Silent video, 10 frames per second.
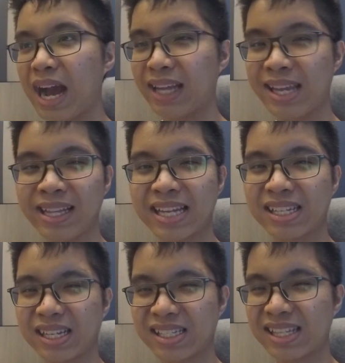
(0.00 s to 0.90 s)
I think there's
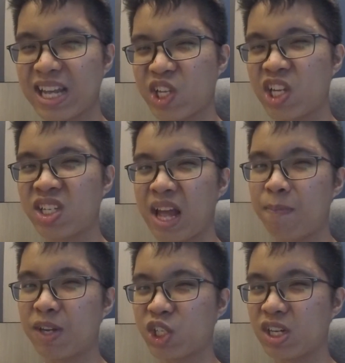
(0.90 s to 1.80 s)
a slight change in the
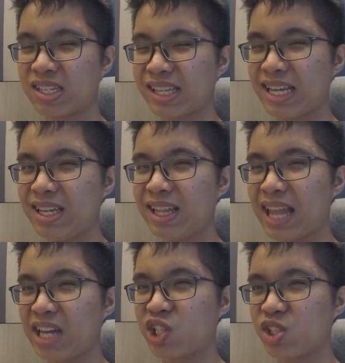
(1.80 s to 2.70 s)
aperture, it's slightly
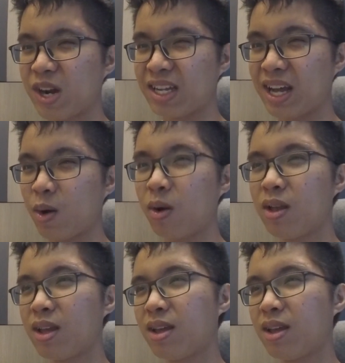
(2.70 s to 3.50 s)
larger right now.